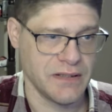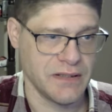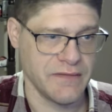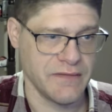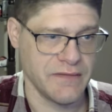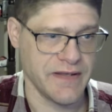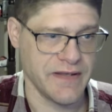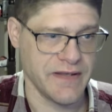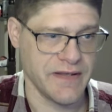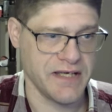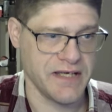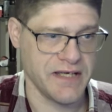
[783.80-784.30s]

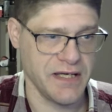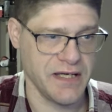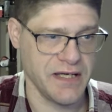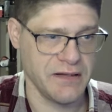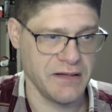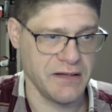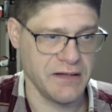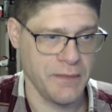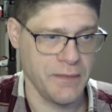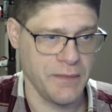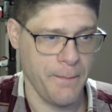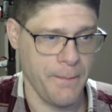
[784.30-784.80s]
the
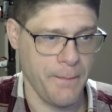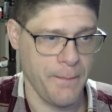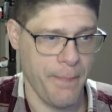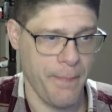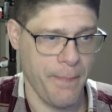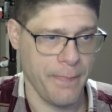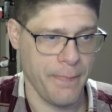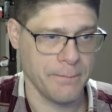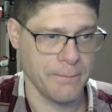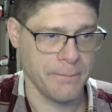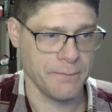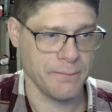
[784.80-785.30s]
king
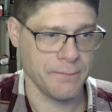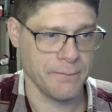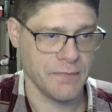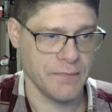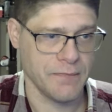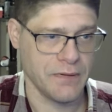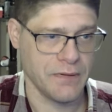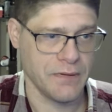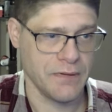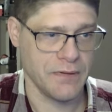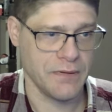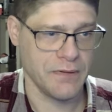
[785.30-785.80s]

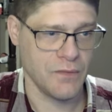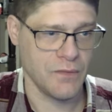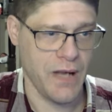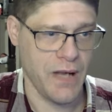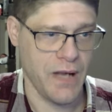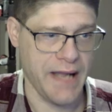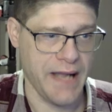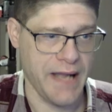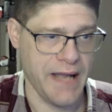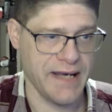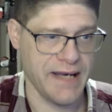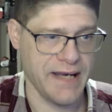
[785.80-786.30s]

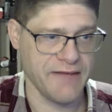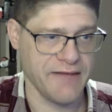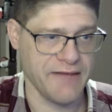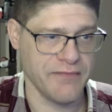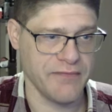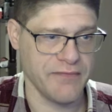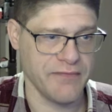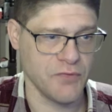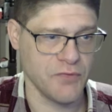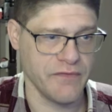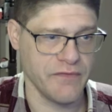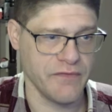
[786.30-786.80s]
I'd have to
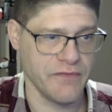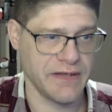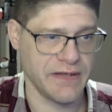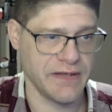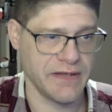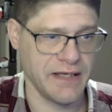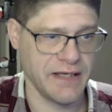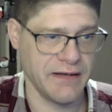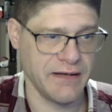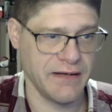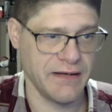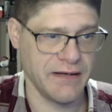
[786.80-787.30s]
move the
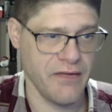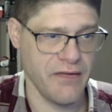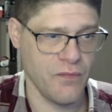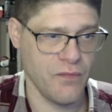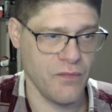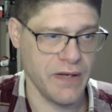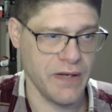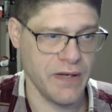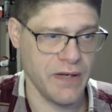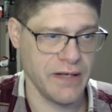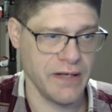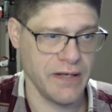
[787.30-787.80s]
king out of the
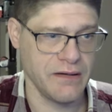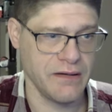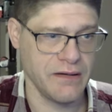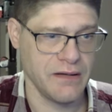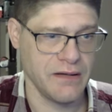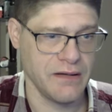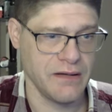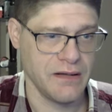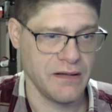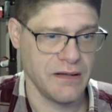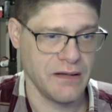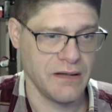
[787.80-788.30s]
way
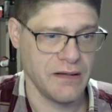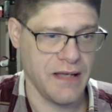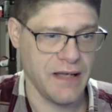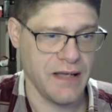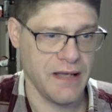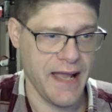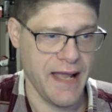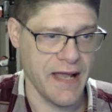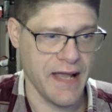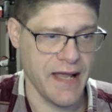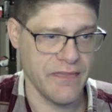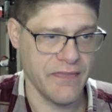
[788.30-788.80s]

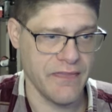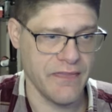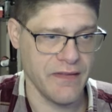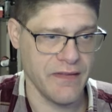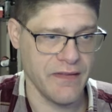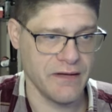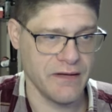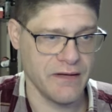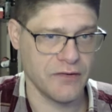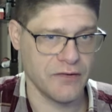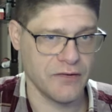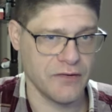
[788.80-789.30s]
and
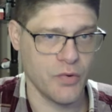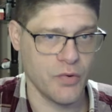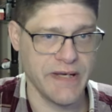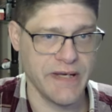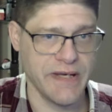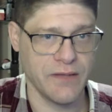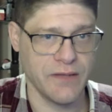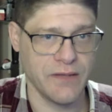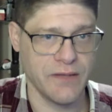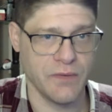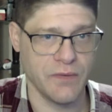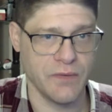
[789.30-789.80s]
the
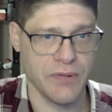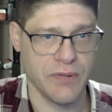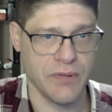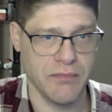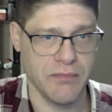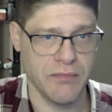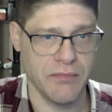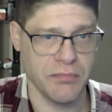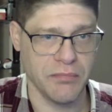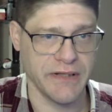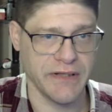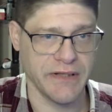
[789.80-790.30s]
queen would
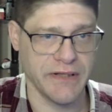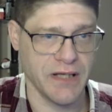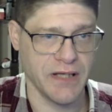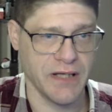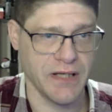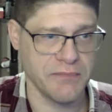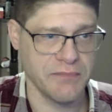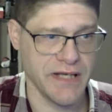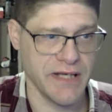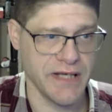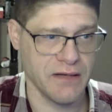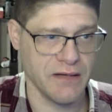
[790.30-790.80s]
probably
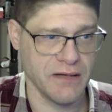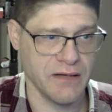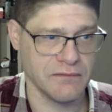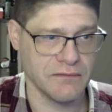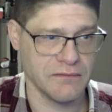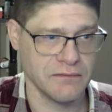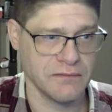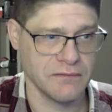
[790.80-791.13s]
come down